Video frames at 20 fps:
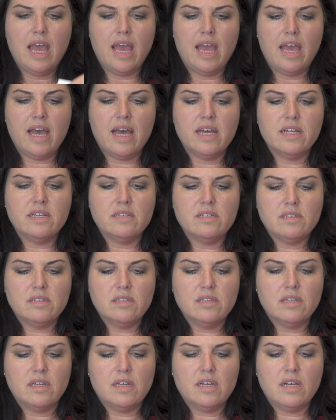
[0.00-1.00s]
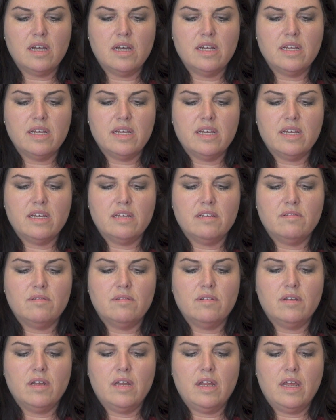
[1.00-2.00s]
and cutting it.
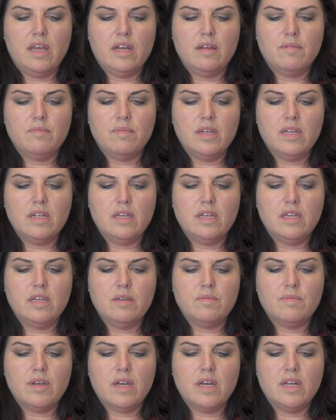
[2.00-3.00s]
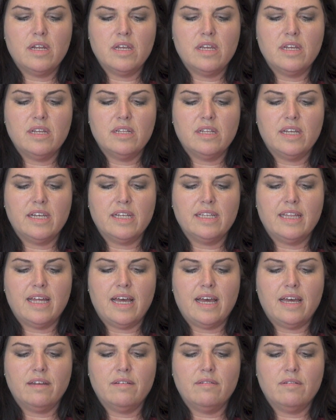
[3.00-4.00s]
And I'm gonna keep cutting it like
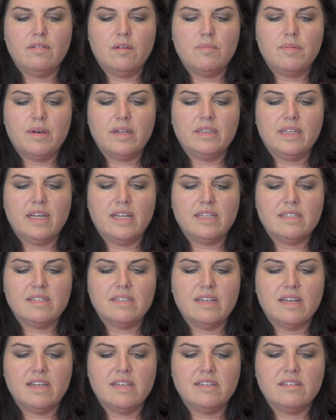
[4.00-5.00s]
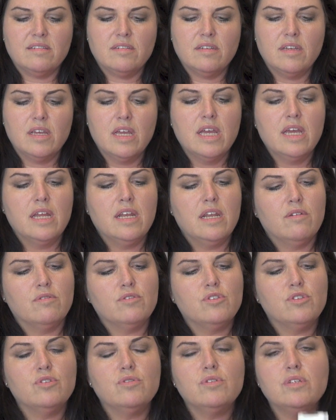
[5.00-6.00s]
that, about that size. Now
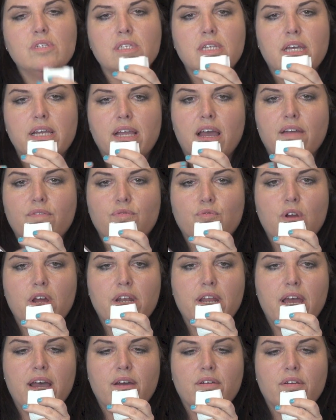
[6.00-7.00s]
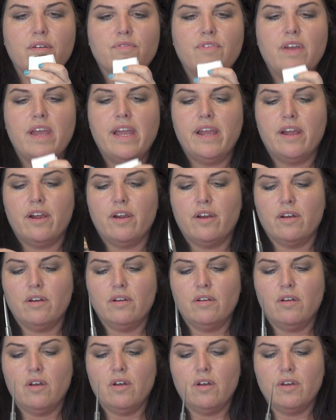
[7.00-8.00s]
as soon as like I've run out of
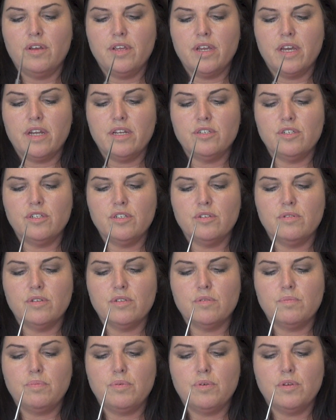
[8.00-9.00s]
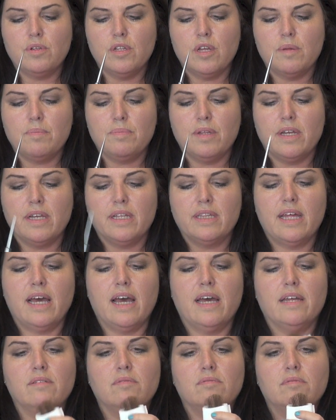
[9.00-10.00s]
hair, all you gotta do is pull up like
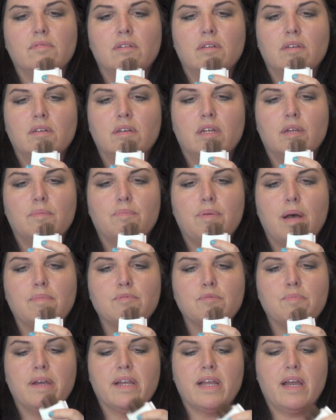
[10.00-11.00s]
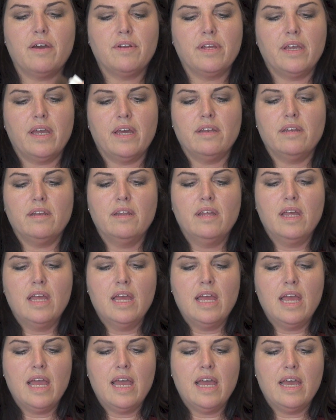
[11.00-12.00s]
that. And it pops back out again.
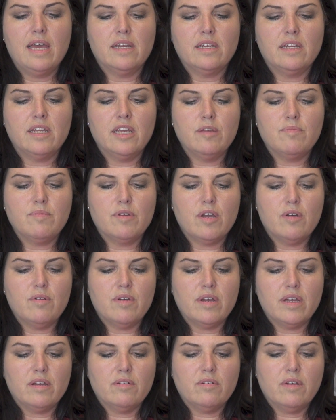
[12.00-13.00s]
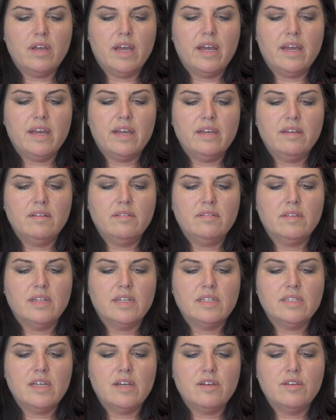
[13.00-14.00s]
And keep going, okay?
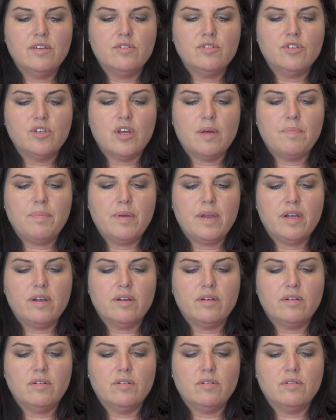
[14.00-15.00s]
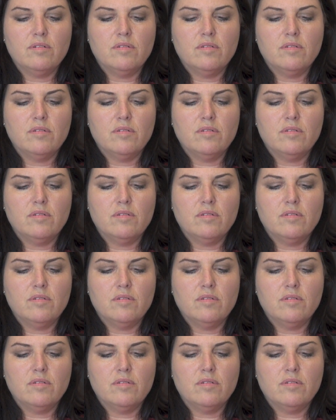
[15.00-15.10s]
That's how you chop hair.